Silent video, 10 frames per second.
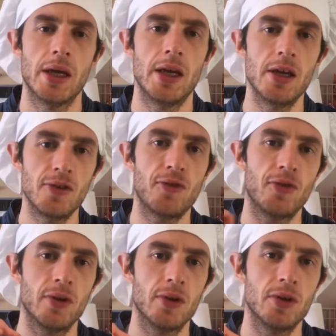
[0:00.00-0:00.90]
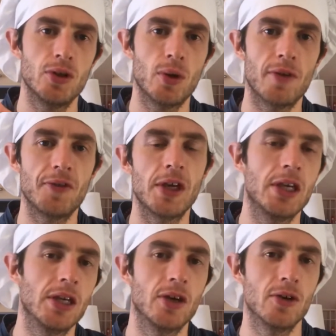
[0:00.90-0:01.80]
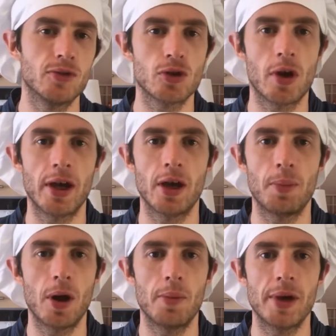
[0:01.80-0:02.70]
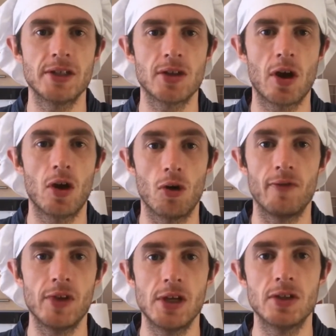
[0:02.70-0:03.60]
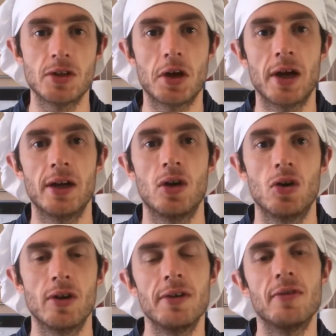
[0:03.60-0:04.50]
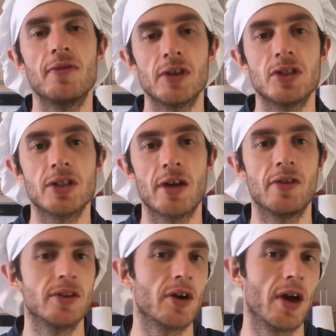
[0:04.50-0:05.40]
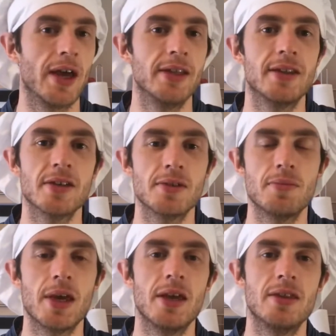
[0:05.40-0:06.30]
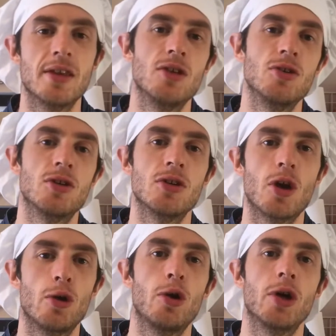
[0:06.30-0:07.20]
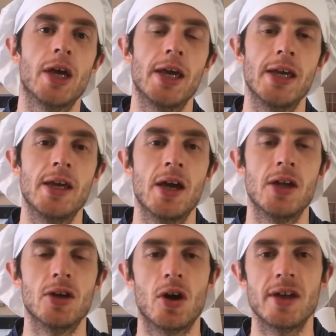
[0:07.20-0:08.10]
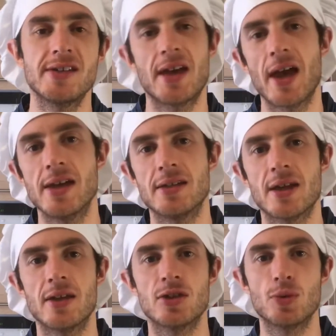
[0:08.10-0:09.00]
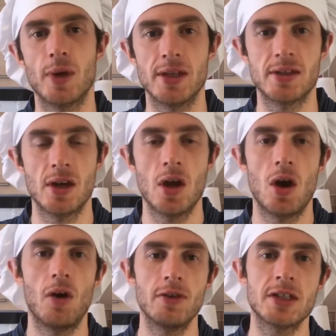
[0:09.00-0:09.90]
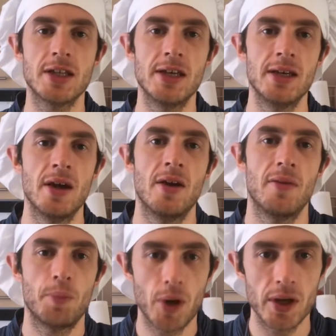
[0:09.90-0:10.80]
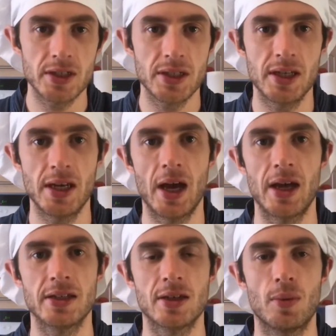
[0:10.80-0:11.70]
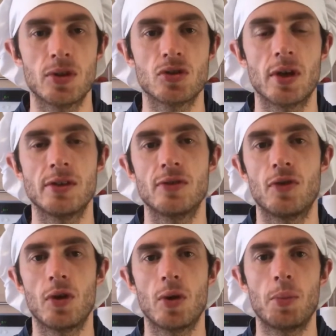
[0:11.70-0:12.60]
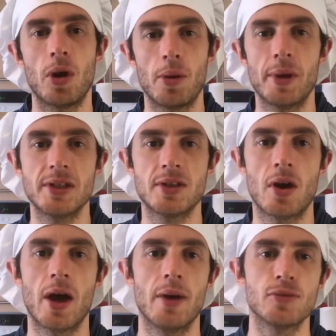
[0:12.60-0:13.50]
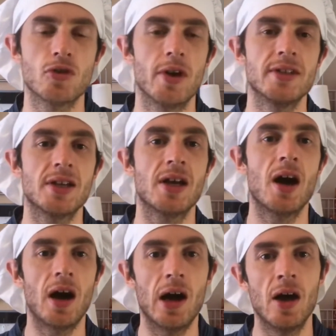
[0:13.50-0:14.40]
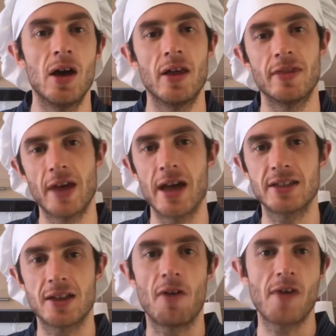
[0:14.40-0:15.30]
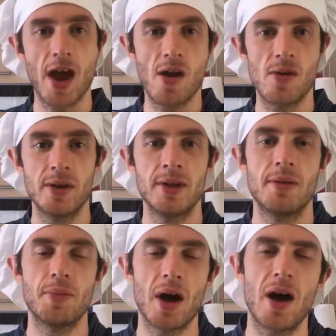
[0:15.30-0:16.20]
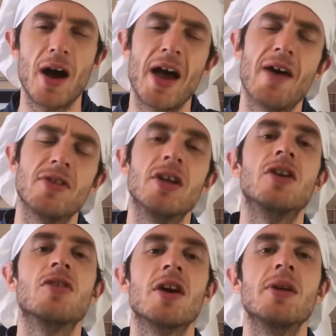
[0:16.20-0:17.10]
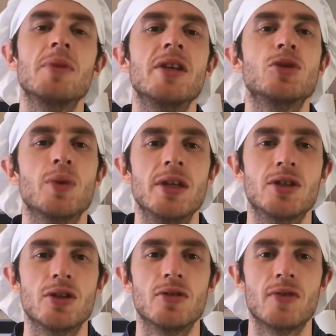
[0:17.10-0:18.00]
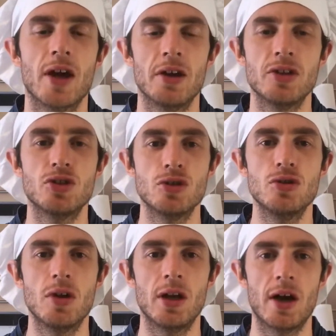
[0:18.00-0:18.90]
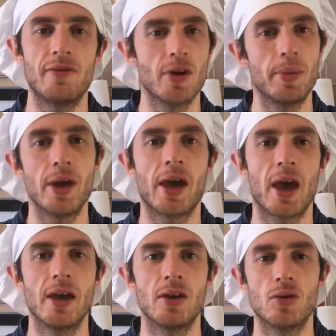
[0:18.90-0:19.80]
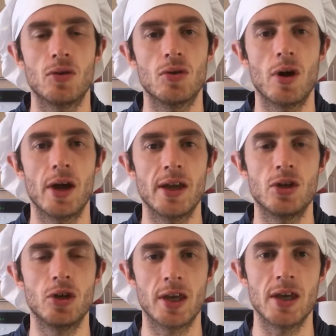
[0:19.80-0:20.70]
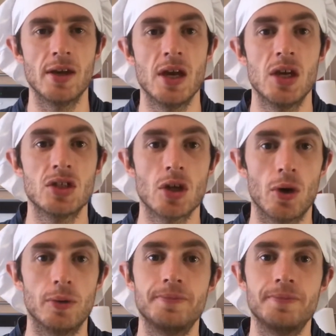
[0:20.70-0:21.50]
if you are thinking of trying a plant-based diet or a vegan diet or even a vegetarian diet, it doesn't mean that you can no longer eat nice cakes and sweets. Obviously, personally, as someone trying to follow a plant-based diet, I'm trying to cut that stuff out. But I have an incredibly sweet tooth and I do love a bit of cake or a cookie. So